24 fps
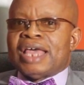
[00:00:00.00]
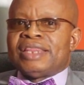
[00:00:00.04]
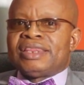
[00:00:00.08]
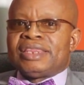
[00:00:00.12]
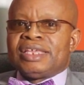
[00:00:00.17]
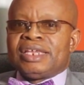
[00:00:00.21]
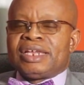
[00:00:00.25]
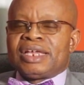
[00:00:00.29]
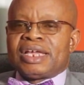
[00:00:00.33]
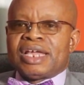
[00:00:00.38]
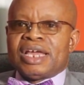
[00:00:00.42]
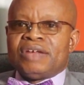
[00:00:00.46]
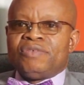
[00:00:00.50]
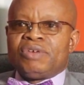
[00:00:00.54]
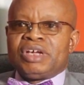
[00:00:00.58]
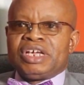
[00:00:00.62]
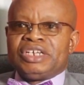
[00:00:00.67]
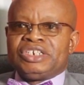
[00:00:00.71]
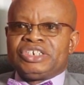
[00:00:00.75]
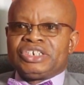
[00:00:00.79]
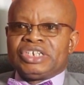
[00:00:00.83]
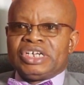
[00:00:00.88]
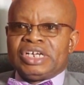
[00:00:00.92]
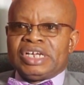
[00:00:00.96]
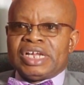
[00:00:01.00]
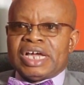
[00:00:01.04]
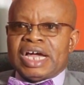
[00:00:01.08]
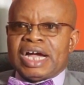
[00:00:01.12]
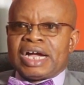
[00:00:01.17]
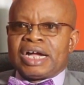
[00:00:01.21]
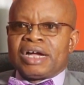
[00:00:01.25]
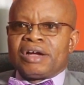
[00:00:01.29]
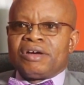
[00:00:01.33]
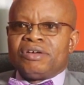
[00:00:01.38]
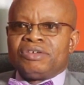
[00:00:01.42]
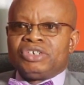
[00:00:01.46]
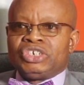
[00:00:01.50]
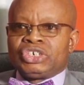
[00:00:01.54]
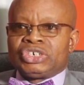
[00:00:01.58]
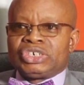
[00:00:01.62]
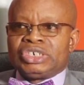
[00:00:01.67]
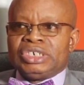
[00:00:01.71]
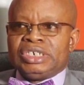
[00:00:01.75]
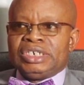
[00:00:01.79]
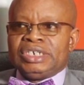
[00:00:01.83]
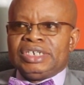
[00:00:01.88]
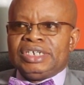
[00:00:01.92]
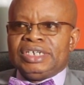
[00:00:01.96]
I think education in our
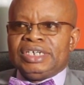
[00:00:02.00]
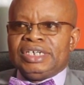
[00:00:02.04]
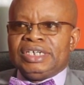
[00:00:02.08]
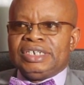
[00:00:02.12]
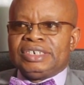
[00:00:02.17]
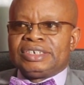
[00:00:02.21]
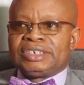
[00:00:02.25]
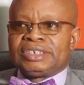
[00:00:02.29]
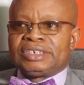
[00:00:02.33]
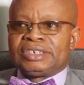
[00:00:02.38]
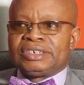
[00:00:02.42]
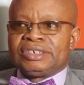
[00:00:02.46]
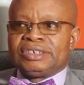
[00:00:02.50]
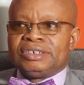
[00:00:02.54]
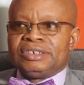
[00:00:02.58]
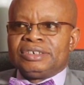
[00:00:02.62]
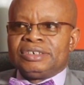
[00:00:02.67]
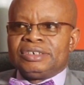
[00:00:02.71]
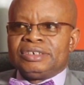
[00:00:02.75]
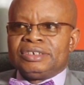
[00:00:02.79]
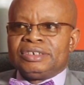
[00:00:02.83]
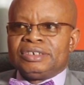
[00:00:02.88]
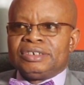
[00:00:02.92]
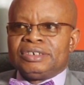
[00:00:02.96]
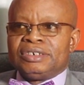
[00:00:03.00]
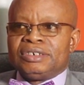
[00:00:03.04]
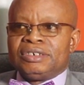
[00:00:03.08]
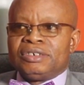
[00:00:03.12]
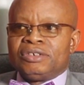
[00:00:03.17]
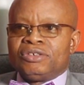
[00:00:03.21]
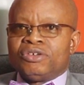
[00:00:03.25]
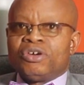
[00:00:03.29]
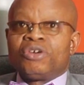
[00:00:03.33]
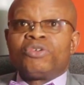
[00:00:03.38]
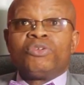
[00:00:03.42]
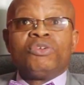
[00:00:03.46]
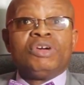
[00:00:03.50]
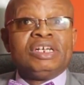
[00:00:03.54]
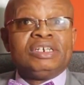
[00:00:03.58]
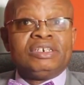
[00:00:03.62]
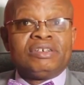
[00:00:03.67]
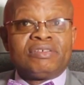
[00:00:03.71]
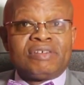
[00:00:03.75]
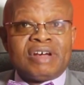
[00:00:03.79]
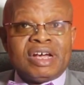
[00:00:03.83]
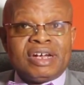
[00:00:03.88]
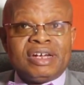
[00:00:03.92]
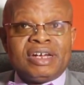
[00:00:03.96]
country is not going
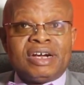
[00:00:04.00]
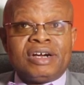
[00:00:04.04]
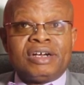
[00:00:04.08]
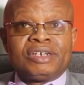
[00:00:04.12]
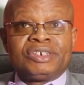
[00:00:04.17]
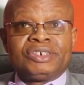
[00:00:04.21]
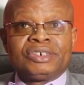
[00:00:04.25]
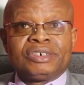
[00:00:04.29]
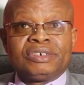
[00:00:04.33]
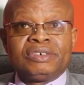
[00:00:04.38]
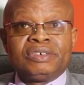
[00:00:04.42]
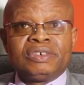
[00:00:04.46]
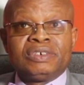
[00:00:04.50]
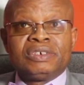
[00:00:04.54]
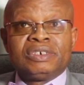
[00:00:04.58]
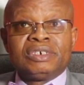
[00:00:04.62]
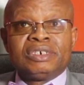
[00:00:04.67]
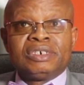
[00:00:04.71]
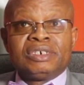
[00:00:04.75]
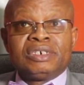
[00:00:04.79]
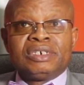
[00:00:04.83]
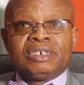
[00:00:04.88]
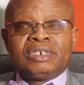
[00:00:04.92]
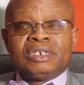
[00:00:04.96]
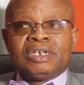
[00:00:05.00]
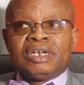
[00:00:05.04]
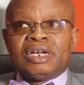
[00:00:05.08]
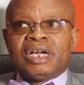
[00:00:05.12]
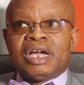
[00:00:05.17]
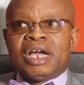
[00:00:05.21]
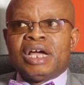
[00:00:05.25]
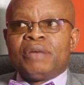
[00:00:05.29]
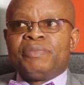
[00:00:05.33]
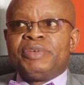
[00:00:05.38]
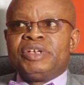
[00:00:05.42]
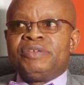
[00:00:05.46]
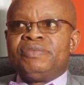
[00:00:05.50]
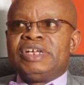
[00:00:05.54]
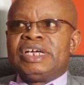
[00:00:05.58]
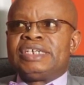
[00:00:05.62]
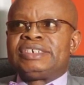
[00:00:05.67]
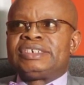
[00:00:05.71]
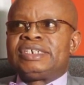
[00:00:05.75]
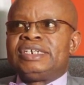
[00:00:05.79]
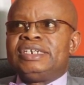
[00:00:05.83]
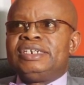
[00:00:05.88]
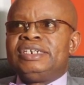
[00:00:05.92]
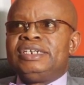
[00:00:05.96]
in the right direction. I believe
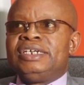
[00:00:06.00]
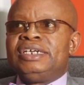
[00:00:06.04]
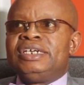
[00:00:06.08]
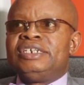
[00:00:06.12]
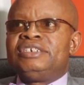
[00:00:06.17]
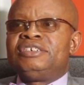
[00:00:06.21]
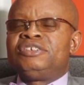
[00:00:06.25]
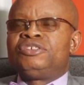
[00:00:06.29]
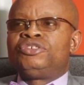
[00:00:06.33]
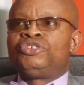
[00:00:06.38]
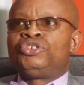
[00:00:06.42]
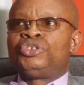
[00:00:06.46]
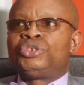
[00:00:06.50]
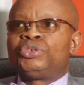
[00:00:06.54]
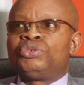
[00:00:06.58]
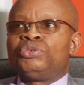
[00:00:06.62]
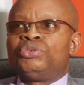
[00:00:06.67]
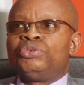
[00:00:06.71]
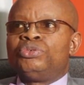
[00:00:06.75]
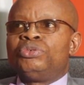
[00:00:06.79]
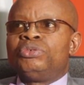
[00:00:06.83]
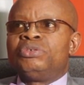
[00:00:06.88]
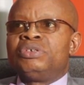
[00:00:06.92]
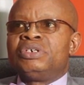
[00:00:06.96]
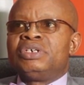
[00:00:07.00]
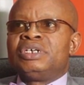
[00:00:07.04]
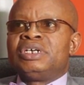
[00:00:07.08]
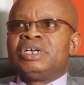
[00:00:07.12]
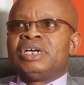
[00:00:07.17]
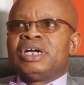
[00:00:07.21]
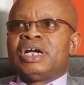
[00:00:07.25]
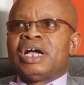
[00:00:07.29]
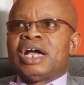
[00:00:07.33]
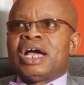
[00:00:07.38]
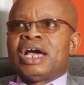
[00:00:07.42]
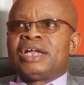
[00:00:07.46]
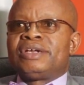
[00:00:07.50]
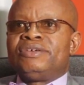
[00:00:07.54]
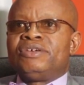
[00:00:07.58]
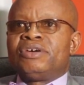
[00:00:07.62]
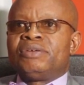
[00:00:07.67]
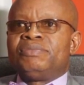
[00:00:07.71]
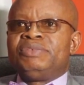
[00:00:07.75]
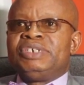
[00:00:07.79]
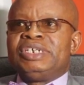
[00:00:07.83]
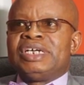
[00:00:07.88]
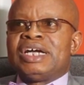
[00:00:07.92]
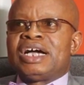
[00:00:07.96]
there's a need to
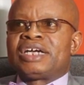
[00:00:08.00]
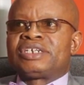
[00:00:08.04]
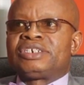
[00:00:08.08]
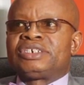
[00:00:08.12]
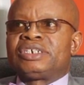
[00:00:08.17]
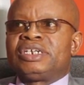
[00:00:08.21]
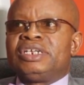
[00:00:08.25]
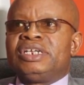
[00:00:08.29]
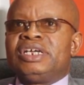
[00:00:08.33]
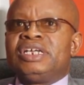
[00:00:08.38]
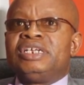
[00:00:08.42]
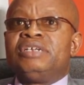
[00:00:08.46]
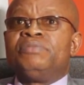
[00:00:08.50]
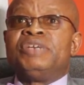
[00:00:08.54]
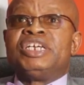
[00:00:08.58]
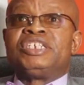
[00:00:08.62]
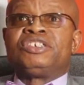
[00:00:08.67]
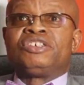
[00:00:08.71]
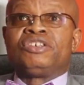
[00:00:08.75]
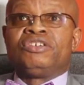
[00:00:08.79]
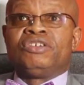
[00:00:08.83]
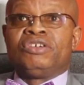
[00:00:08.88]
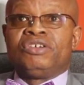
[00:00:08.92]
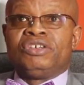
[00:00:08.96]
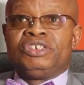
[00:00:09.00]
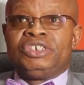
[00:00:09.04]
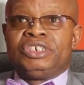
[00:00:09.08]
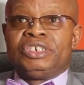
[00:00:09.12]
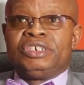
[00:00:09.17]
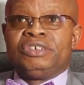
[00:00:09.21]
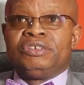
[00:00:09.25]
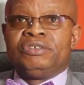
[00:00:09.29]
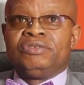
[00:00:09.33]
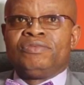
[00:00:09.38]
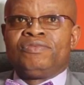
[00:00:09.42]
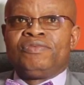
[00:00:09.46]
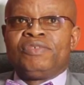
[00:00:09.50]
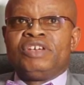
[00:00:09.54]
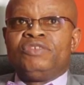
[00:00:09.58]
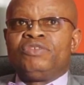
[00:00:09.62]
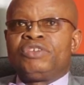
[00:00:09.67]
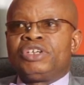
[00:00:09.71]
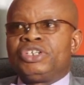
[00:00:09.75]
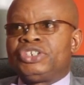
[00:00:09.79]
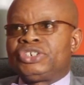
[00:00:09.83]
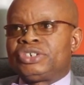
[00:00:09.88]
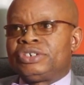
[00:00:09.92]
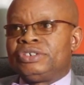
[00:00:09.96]
adopt the action learning methodology for
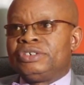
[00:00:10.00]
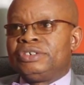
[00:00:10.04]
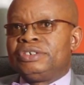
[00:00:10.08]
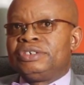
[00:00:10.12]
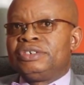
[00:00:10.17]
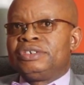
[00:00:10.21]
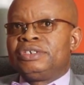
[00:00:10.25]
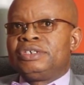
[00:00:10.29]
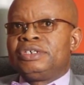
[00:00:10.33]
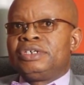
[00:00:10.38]
education.